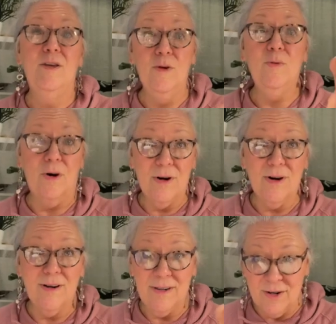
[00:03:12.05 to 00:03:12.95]
you
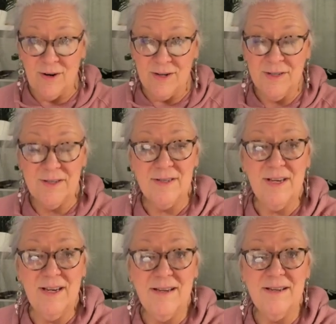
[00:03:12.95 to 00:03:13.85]
are an artist,
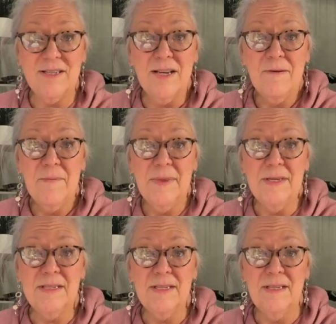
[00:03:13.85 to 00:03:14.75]
and
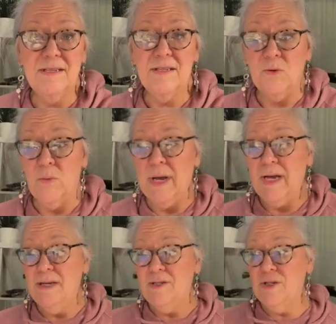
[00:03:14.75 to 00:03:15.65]
this is a
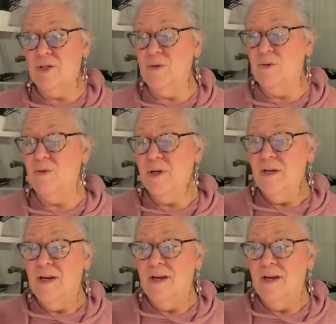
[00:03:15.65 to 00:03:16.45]
way to